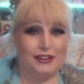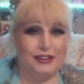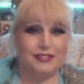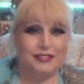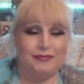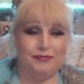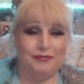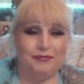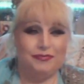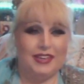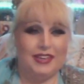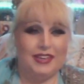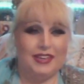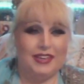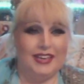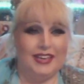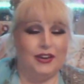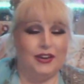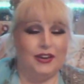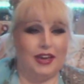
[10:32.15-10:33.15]
Okay,
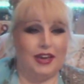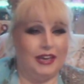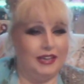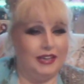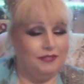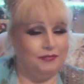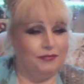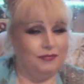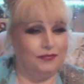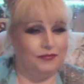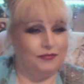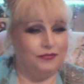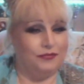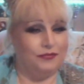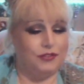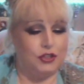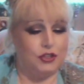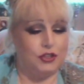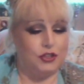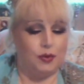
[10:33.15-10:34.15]
the
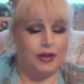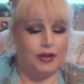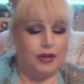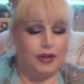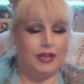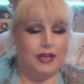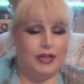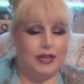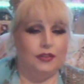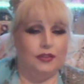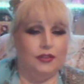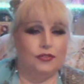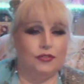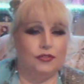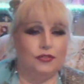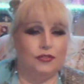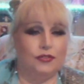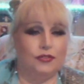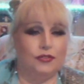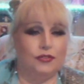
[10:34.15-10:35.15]
20th through to the
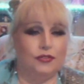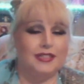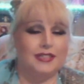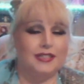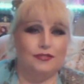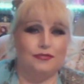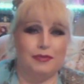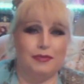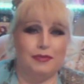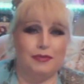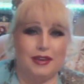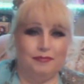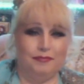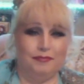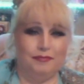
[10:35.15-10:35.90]
26th of May.